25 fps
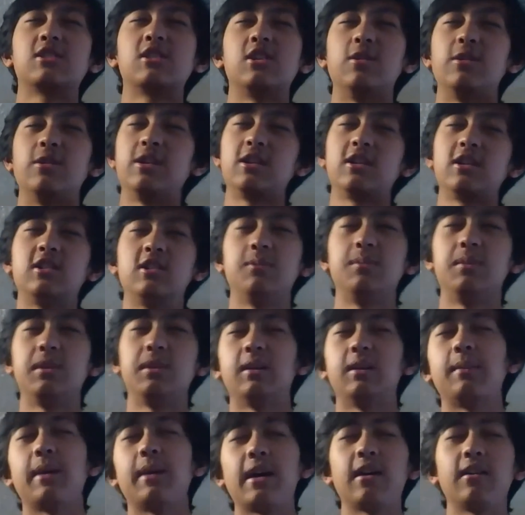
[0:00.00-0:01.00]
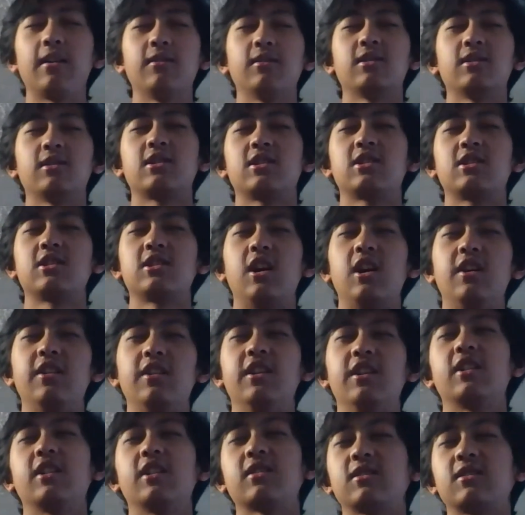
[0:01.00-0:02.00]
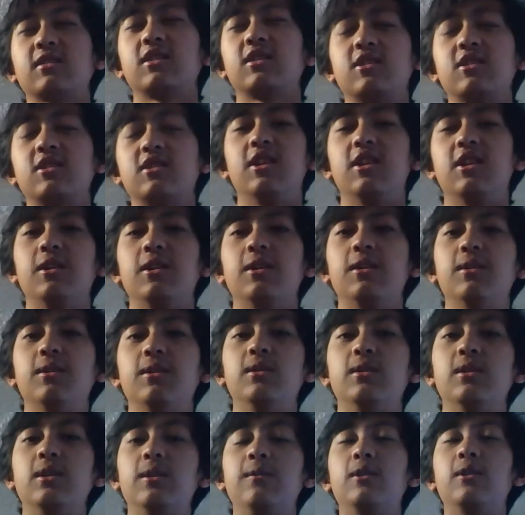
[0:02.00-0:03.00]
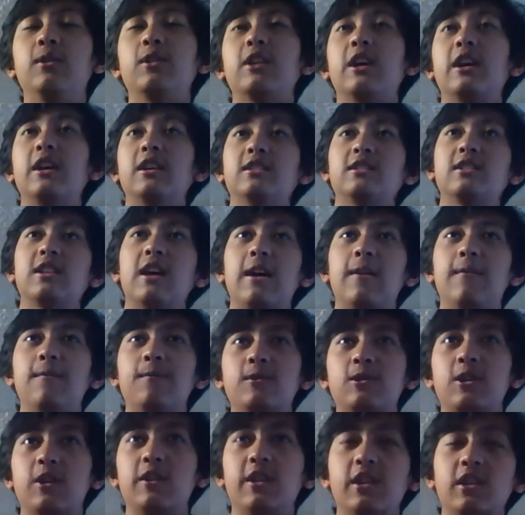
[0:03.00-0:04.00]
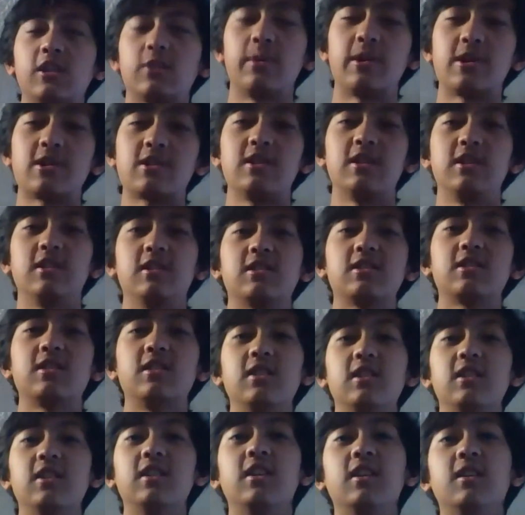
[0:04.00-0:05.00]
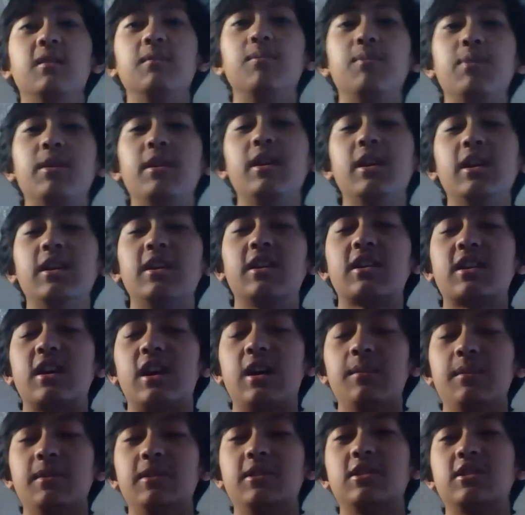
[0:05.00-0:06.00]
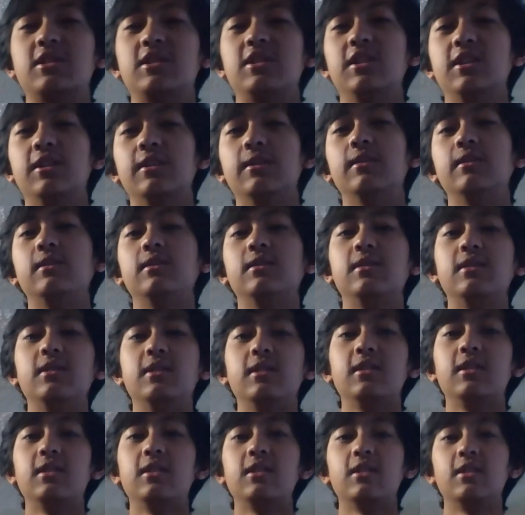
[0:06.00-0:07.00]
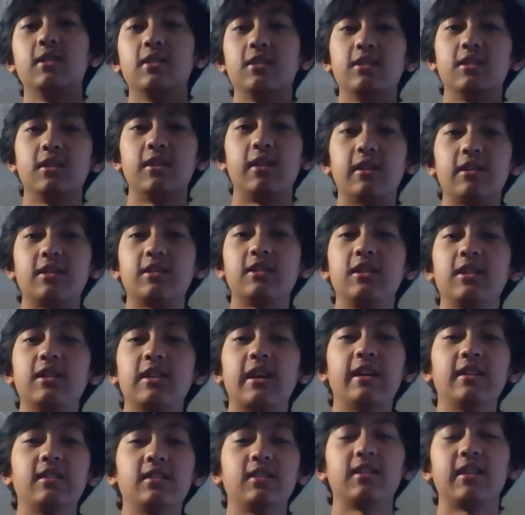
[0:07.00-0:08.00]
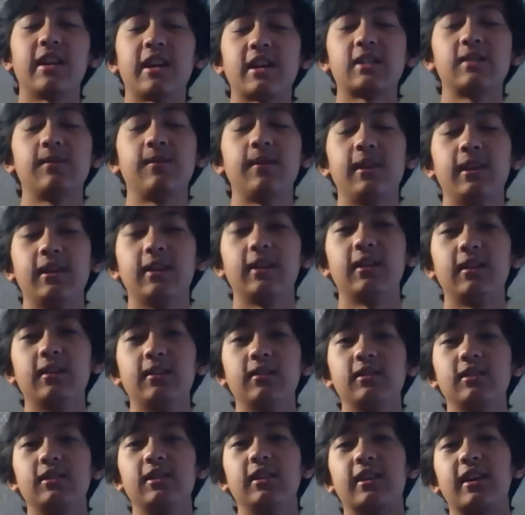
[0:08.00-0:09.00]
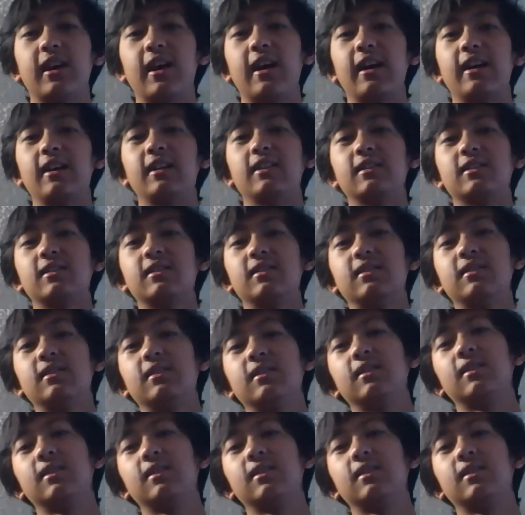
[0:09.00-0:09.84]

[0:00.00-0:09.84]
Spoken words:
it's going to be about Sonic. So if you guys have Sonic questions, put it in the comments too. So I'll see you guys in the next video. You guys,